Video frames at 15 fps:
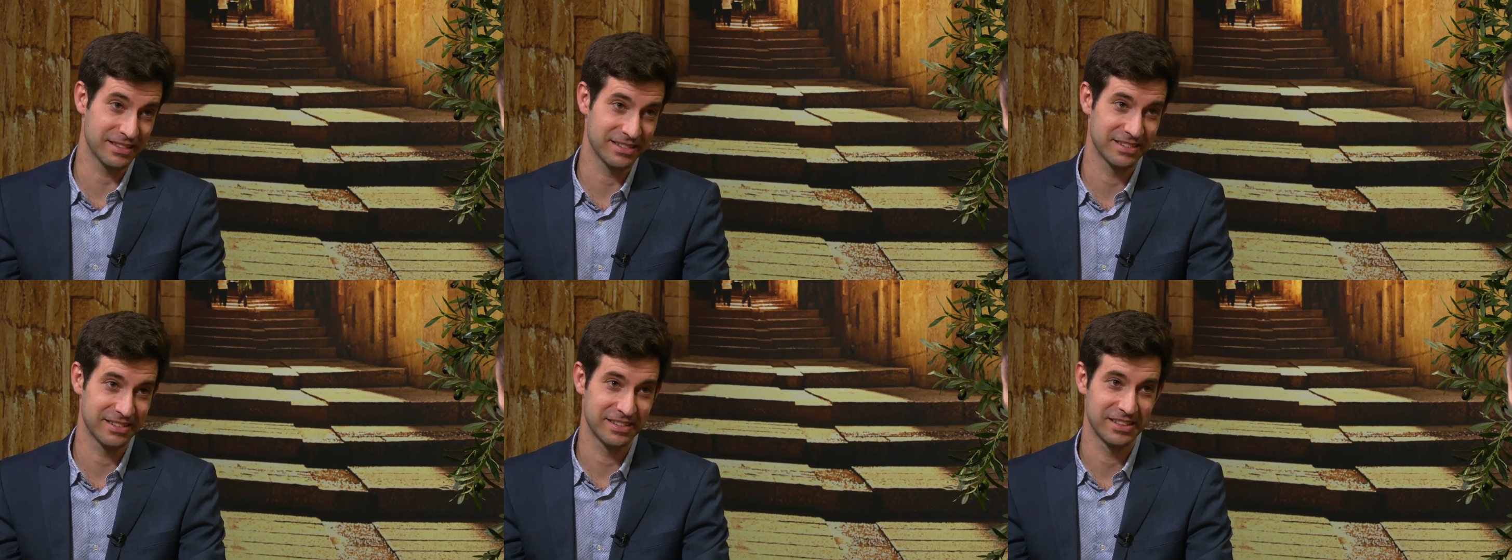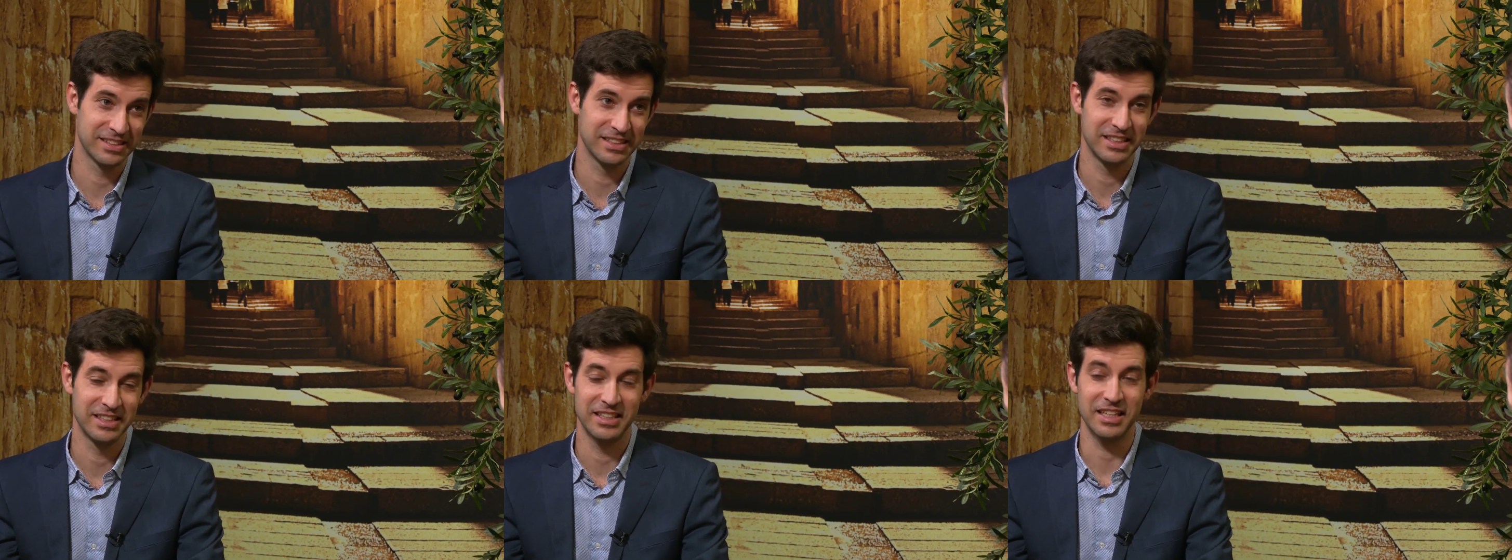mm-hmm.
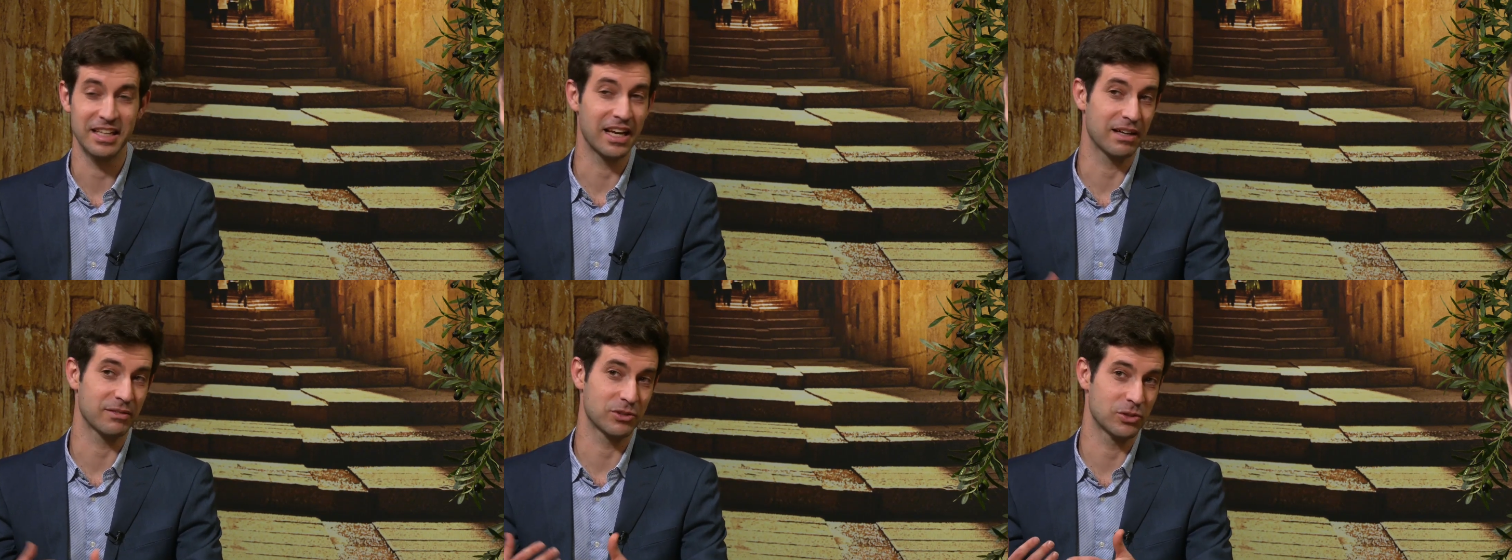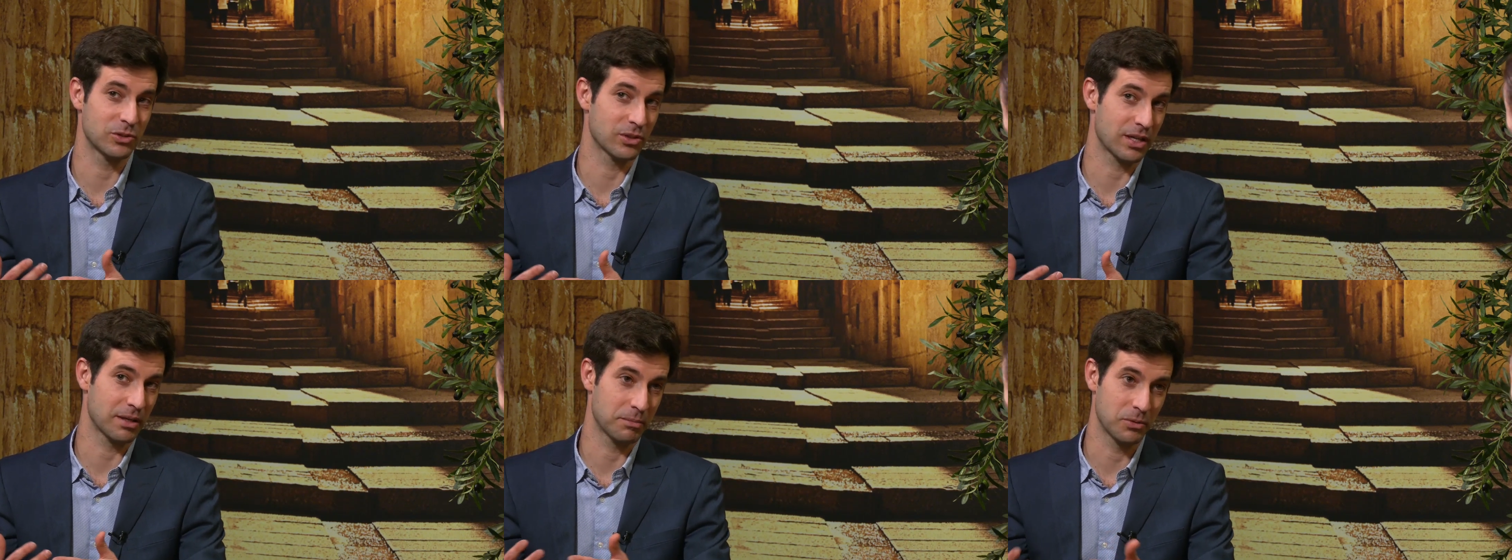he loved to
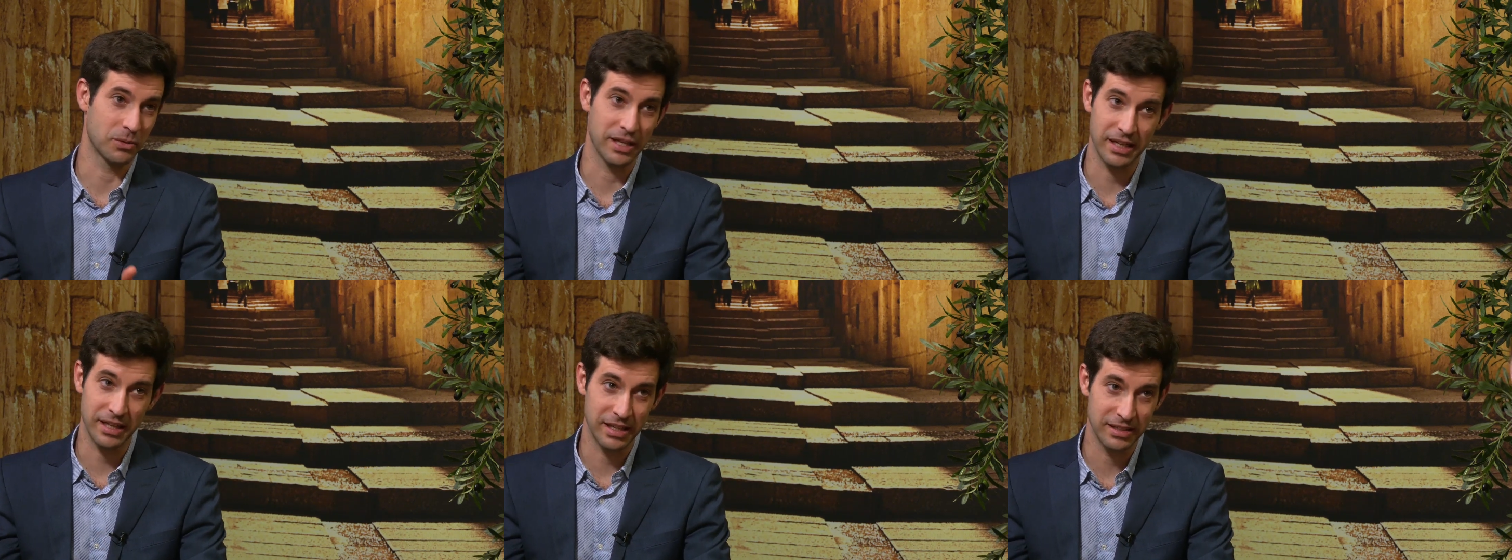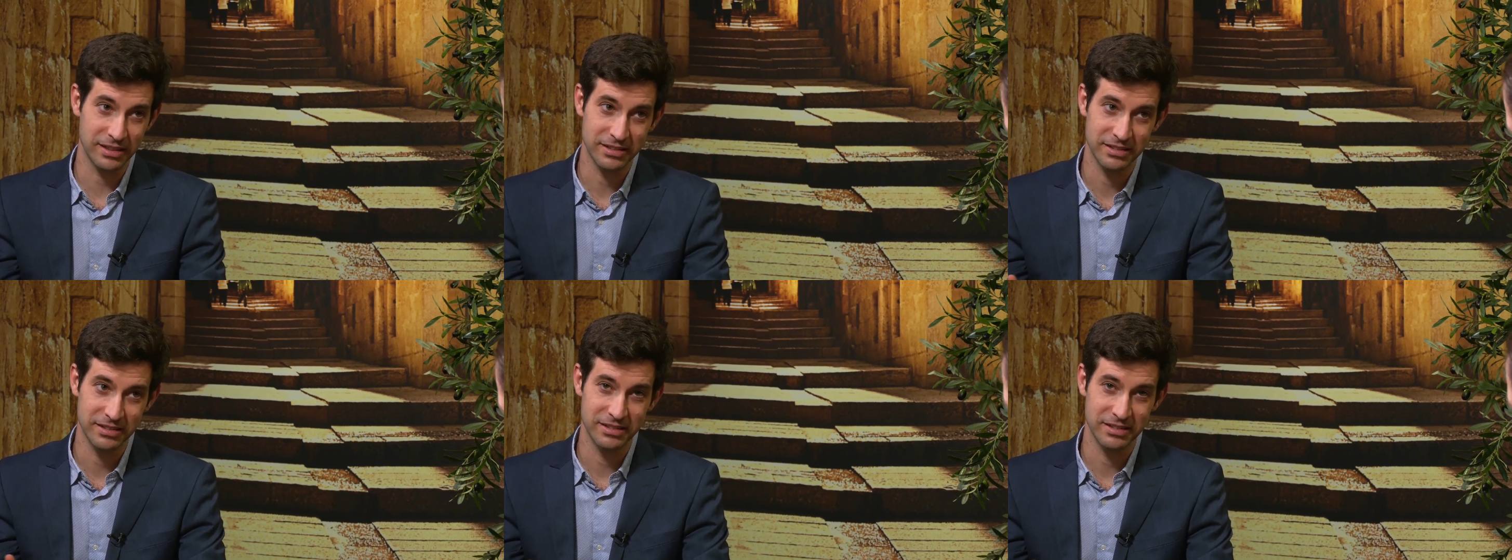do capoeira.